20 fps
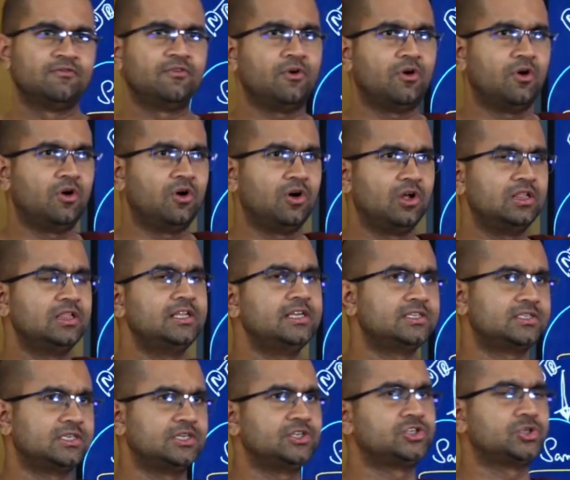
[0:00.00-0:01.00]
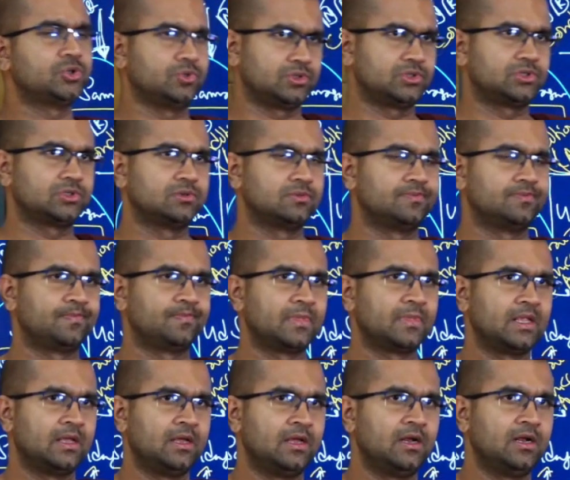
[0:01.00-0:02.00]
for all these issues.
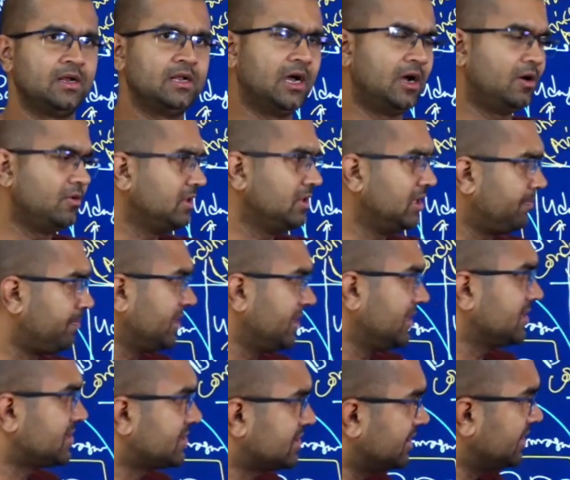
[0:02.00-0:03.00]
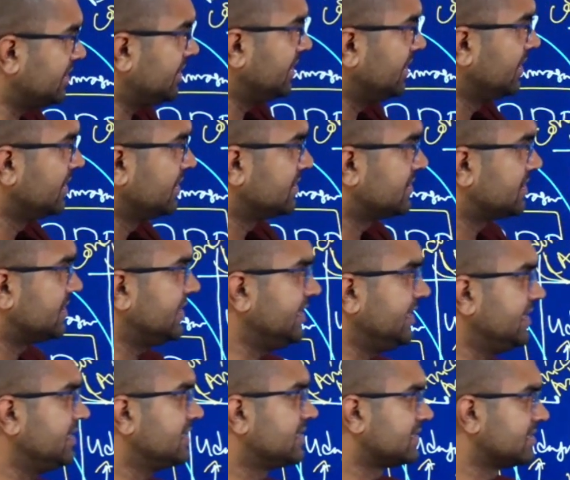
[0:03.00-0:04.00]
Now the person
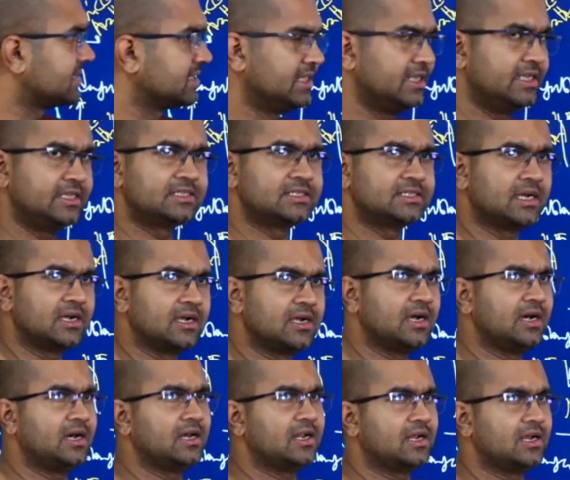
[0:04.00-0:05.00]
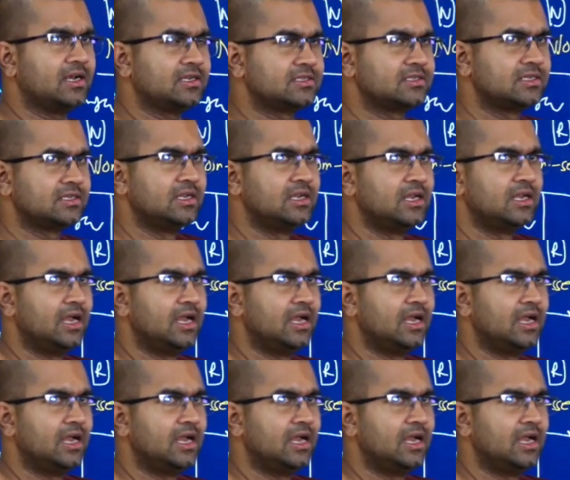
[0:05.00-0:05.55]
sees these sankharas,